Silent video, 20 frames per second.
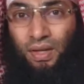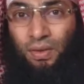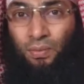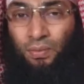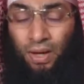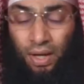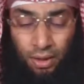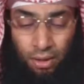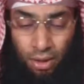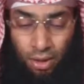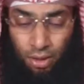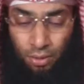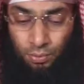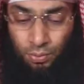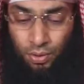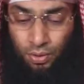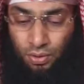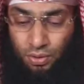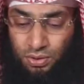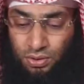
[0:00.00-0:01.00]
Why?
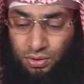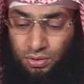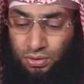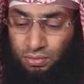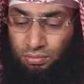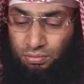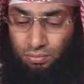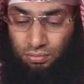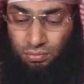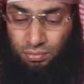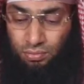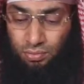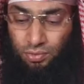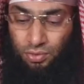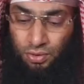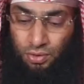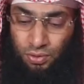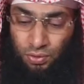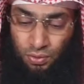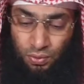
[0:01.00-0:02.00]
Because
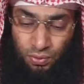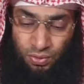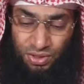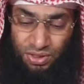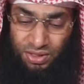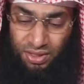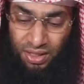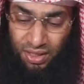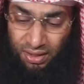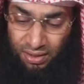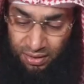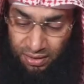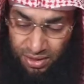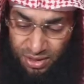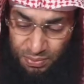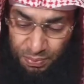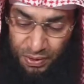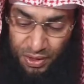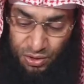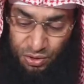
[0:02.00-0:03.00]
you'll see
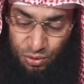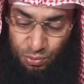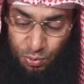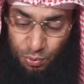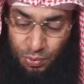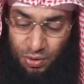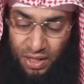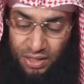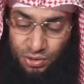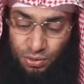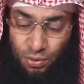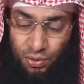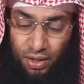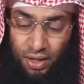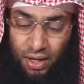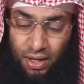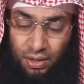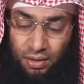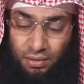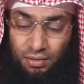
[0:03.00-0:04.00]
this person memorized
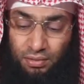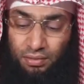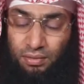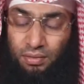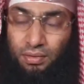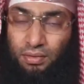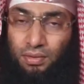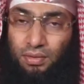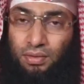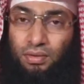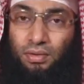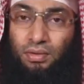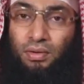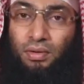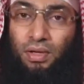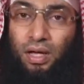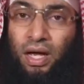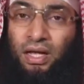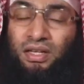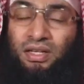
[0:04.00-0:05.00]
Quran
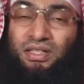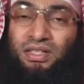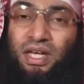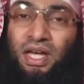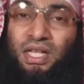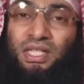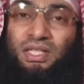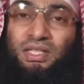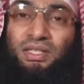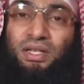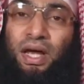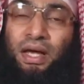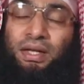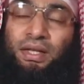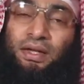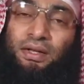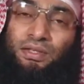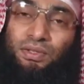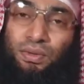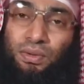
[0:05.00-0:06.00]
and his age is 9
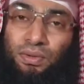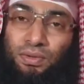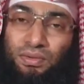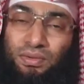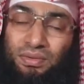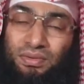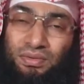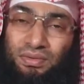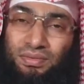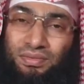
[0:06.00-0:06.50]
years old.